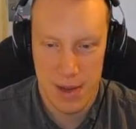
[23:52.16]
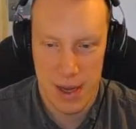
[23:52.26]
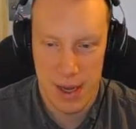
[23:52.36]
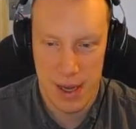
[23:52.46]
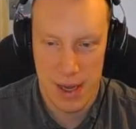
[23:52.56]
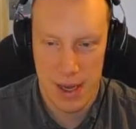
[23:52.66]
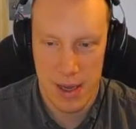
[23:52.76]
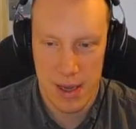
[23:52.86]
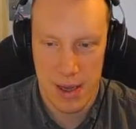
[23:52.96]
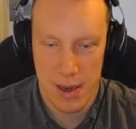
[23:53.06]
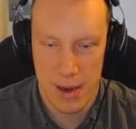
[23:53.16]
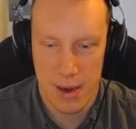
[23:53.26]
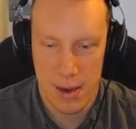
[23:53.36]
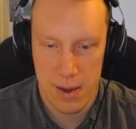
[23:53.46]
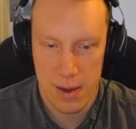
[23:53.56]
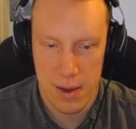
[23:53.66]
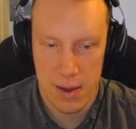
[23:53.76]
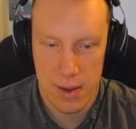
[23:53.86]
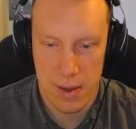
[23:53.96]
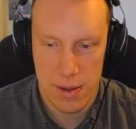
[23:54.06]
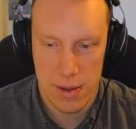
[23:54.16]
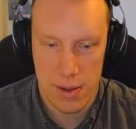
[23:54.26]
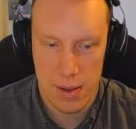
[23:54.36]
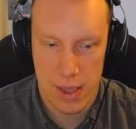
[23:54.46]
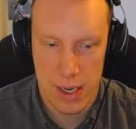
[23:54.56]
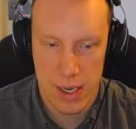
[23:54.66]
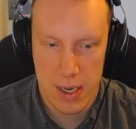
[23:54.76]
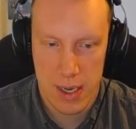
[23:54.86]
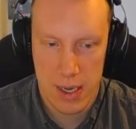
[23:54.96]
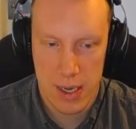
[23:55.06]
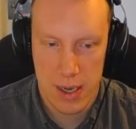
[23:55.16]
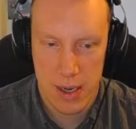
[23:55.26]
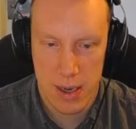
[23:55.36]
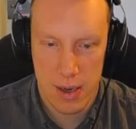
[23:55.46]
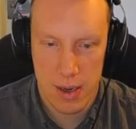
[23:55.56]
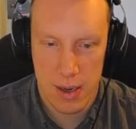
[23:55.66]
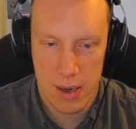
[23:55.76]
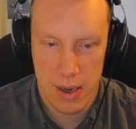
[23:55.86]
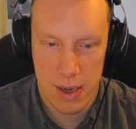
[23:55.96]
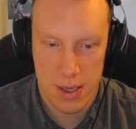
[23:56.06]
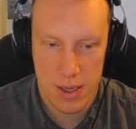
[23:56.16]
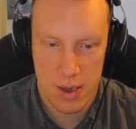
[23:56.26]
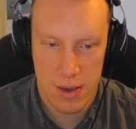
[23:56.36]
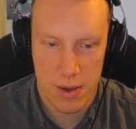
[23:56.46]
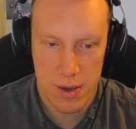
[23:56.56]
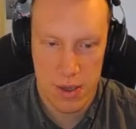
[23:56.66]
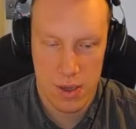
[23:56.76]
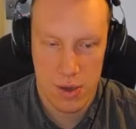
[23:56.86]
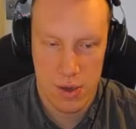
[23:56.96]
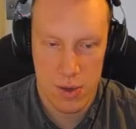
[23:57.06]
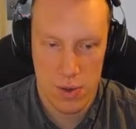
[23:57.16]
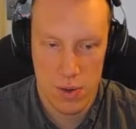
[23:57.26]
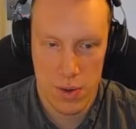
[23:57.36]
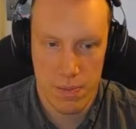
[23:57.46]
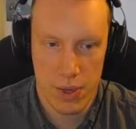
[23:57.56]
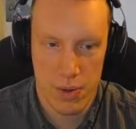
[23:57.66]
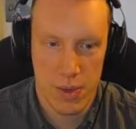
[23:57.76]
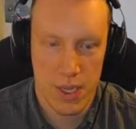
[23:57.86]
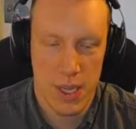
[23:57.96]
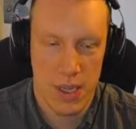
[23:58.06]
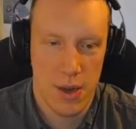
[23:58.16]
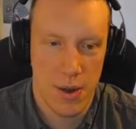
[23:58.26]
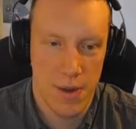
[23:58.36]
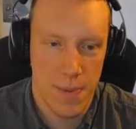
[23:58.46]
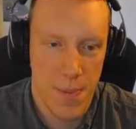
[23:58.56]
and uh, that done. Um, let's go into Pokemon Center.